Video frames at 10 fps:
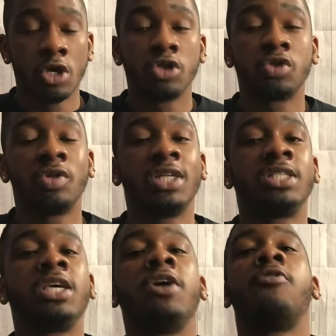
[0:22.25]
So
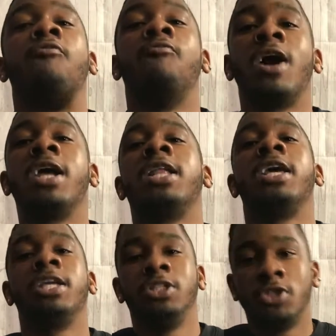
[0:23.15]
let's get right
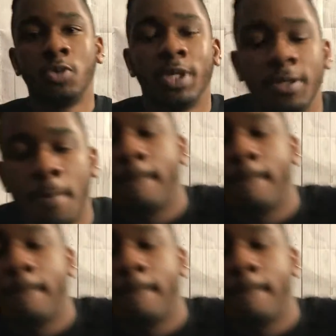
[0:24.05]
into it.